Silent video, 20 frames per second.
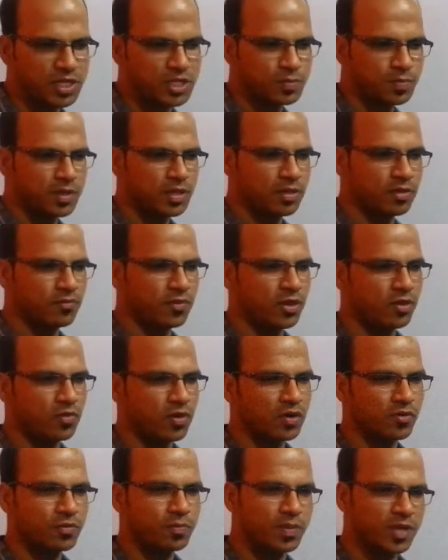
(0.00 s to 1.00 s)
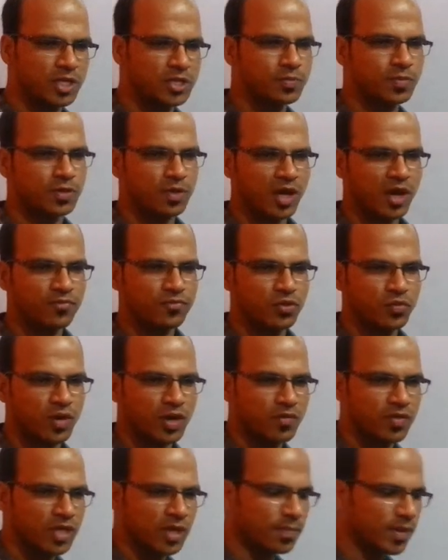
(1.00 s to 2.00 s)
PHP, when you work with PHP, you have to
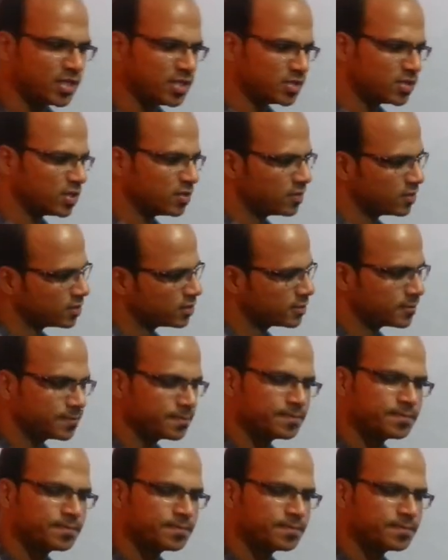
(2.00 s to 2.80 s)
work with Apache service.